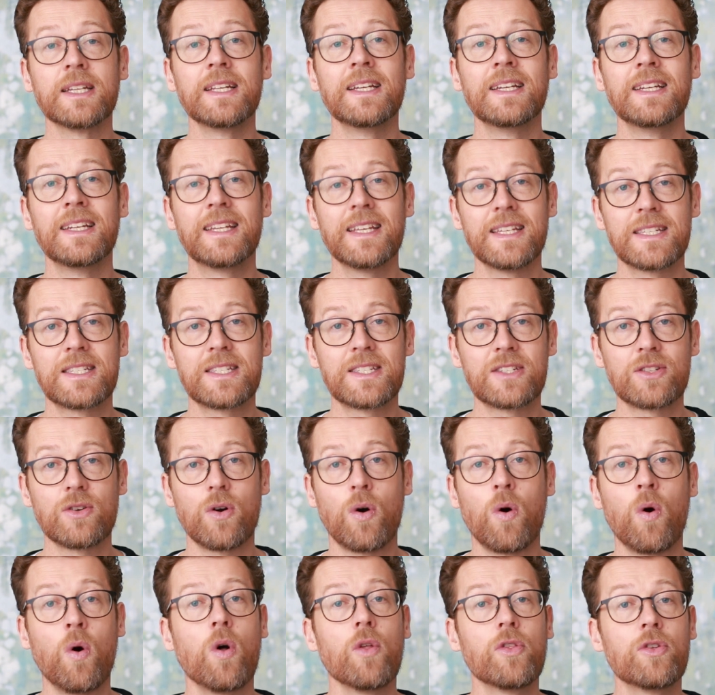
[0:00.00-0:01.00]
list
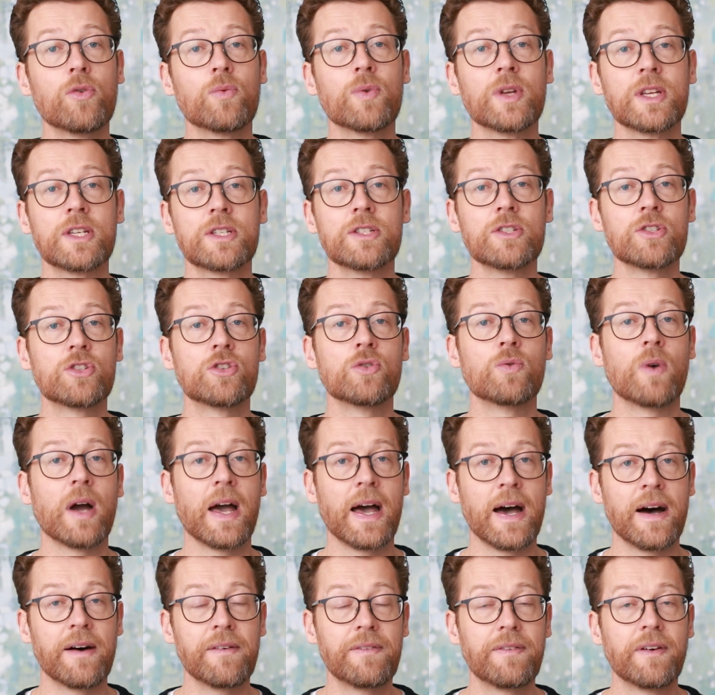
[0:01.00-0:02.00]
all the reasons you
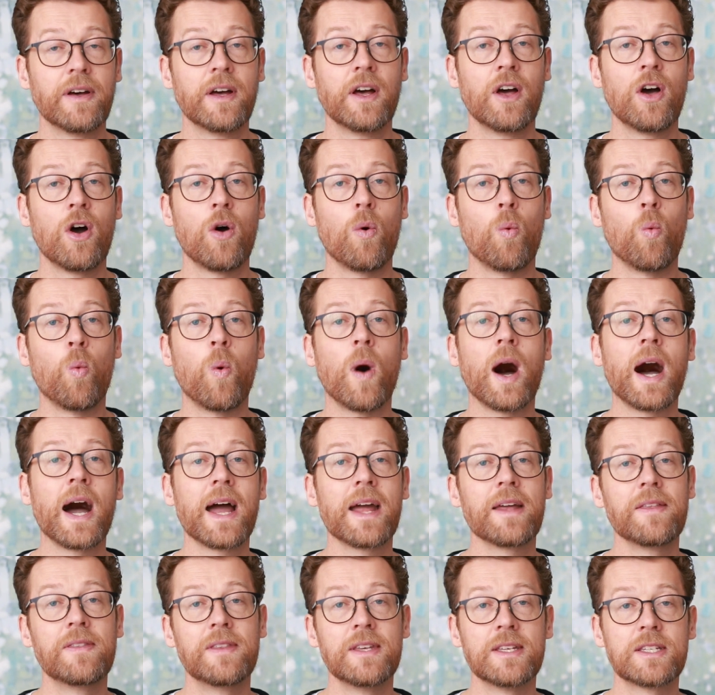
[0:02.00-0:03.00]
have
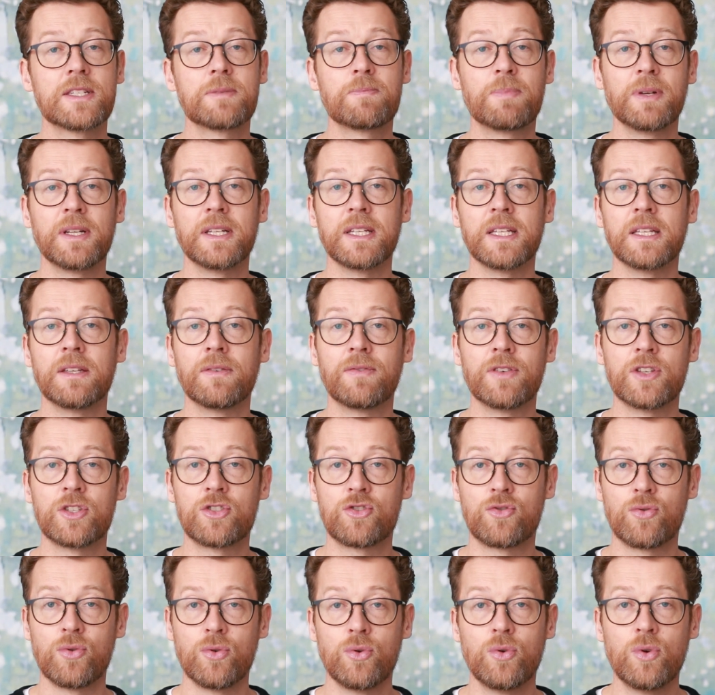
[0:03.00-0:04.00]
why this belief is
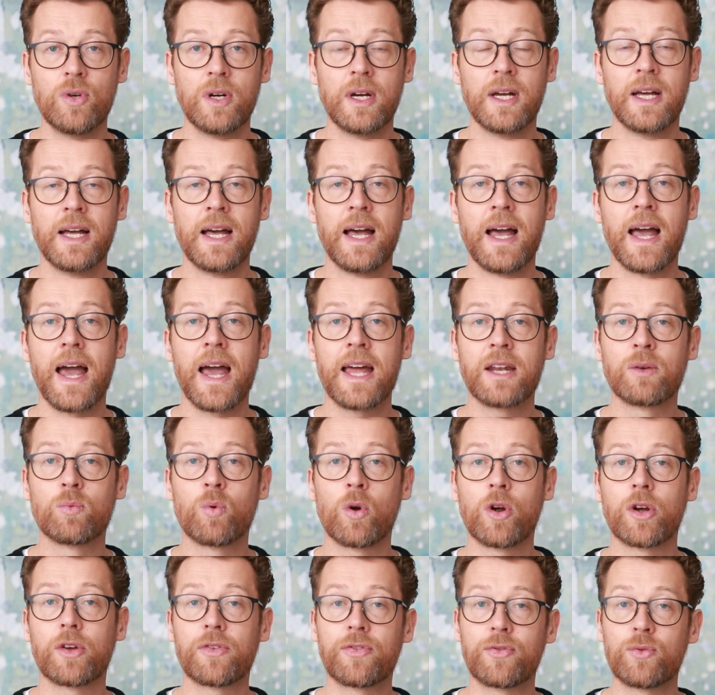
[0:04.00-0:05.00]
true and
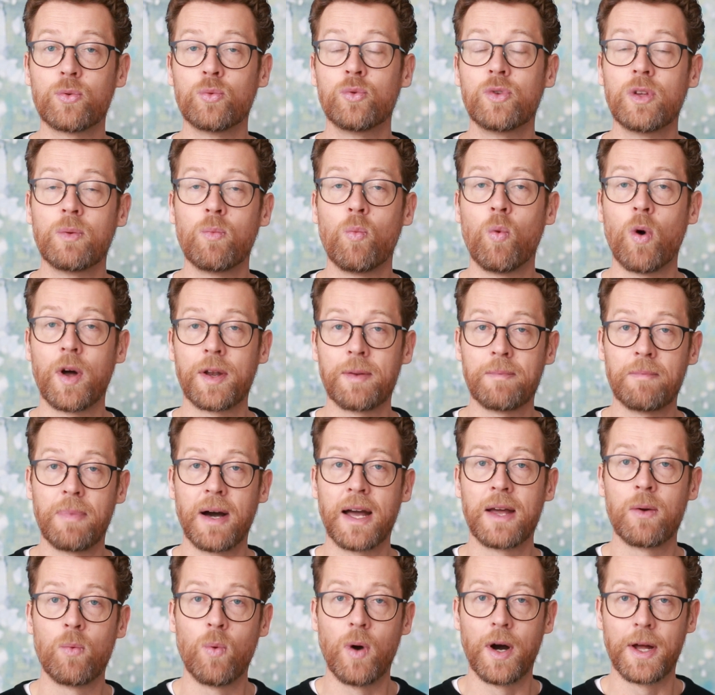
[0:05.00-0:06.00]
work through them one
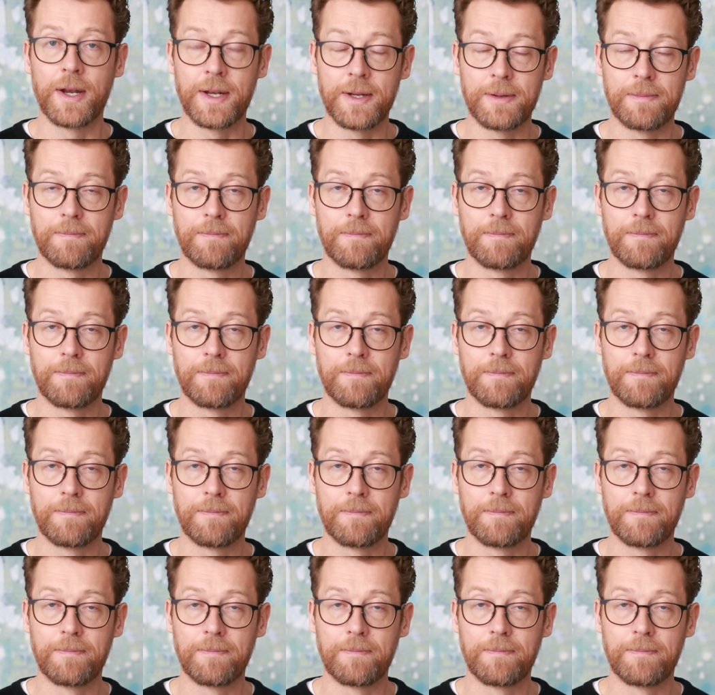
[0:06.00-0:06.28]
by one.